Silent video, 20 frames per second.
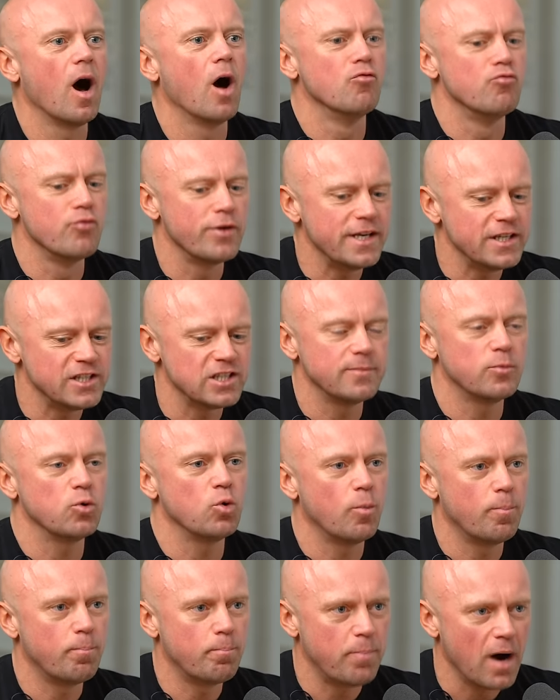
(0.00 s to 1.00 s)

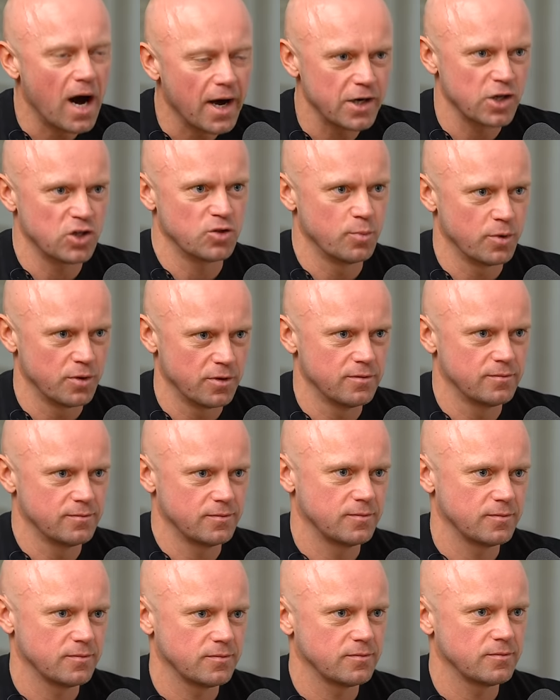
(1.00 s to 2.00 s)
reasonable punishment?
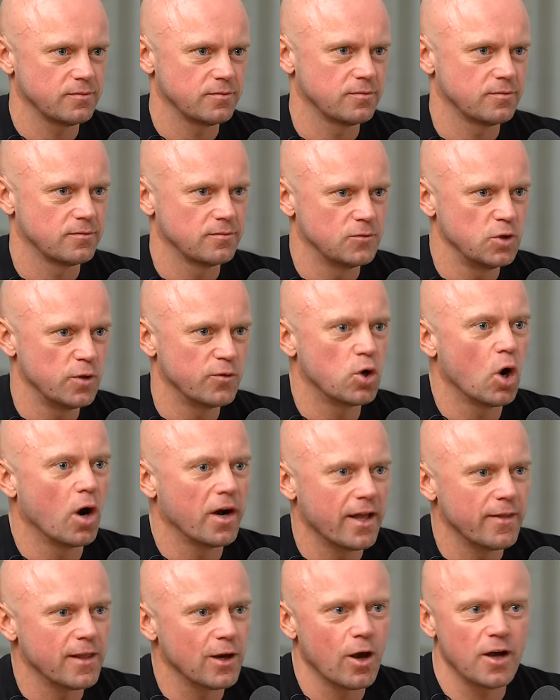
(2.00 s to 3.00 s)
You've
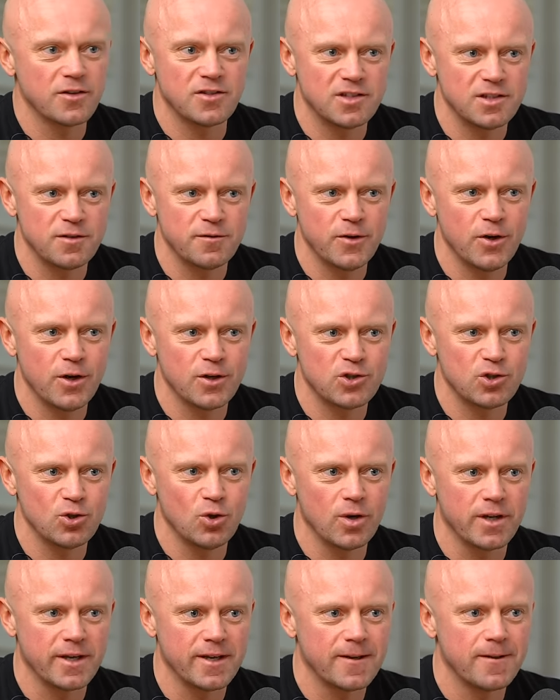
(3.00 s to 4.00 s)
got to get the licensing first,
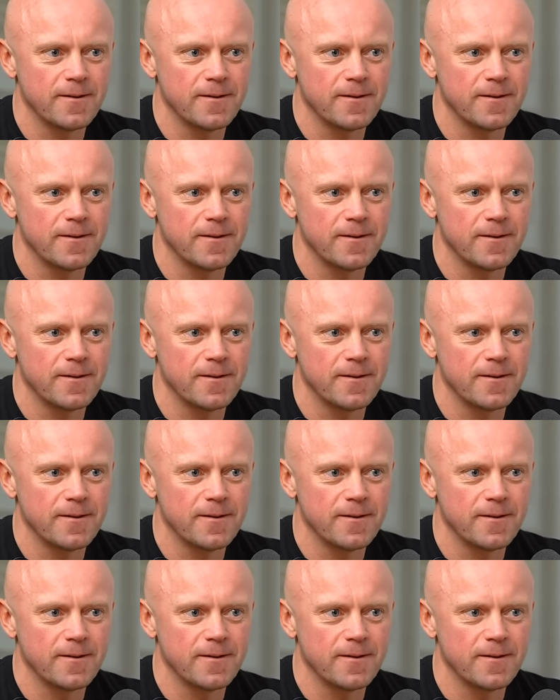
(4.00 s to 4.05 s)
surely.